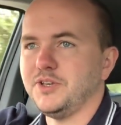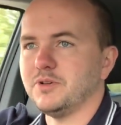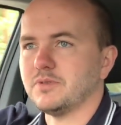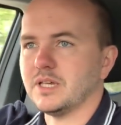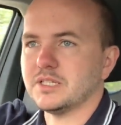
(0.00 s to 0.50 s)

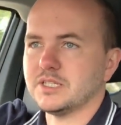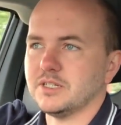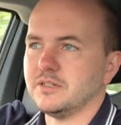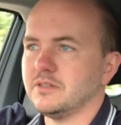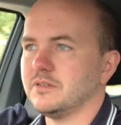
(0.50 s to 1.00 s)
get us
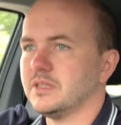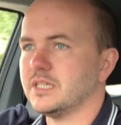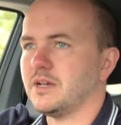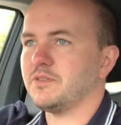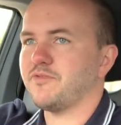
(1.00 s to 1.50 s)
to the
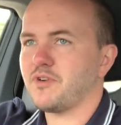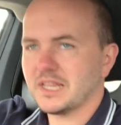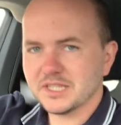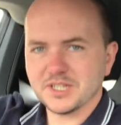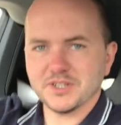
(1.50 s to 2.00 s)
south of
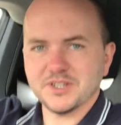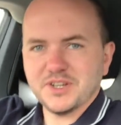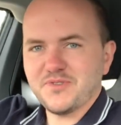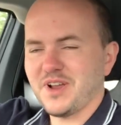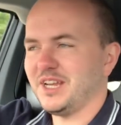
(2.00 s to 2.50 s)
France on
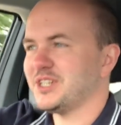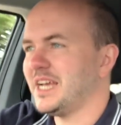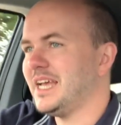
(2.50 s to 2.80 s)
a range.